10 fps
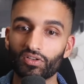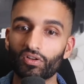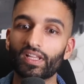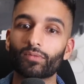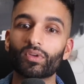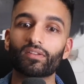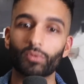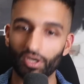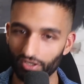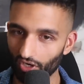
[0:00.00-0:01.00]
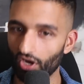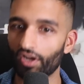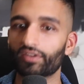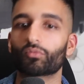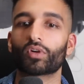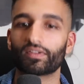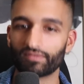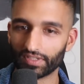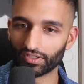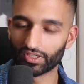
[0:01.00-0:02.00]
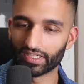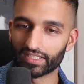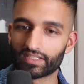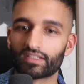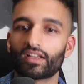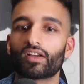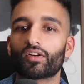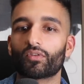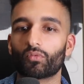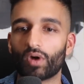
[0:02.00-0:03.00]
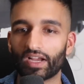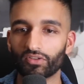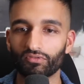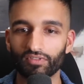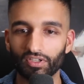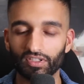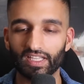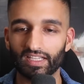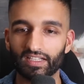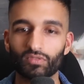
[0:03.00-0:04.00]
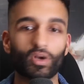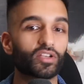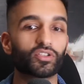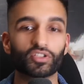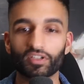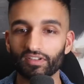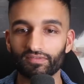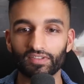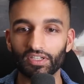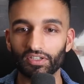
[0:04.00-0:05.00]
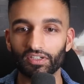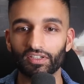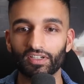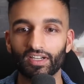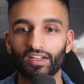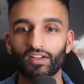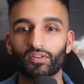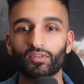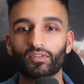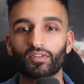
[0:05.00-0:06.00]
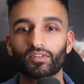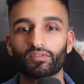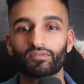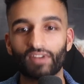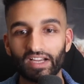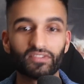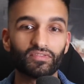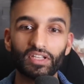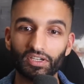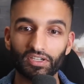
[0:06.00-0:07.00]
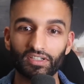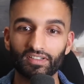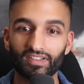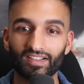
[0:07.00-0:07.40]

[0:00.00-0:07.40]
You know, like we are taught what fear is, why you fear things, why you shouldn't fear, fight fear,